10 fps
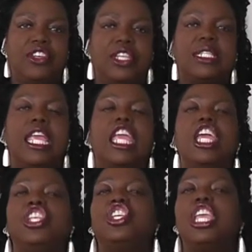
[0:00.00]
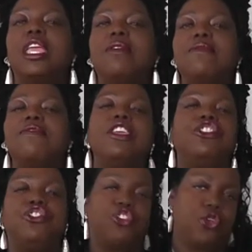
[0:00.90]
Just say chicken,
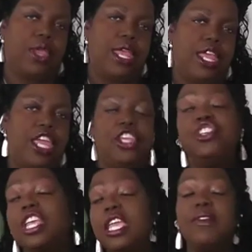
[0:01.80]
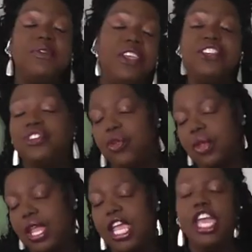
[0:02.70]
fish, turkey. Chicken, fish,
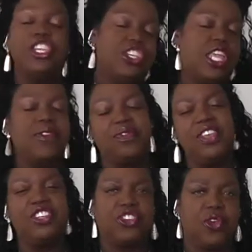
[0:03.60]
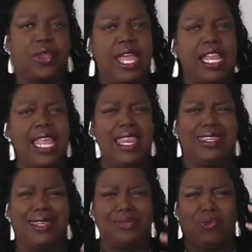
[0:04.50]
turkey. Chicken, fish, turkey. And let
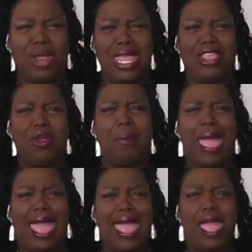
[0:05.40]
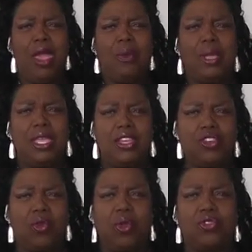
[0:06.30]
it just ring in your mind when you're in
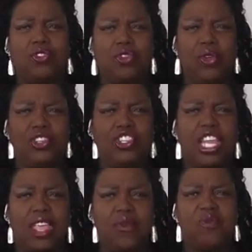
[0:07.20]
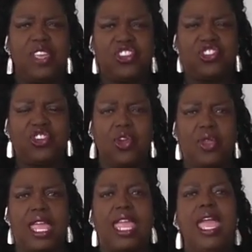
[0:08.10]
the grocery store. Chicken, fish,
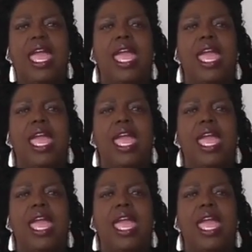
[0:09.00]
turkey.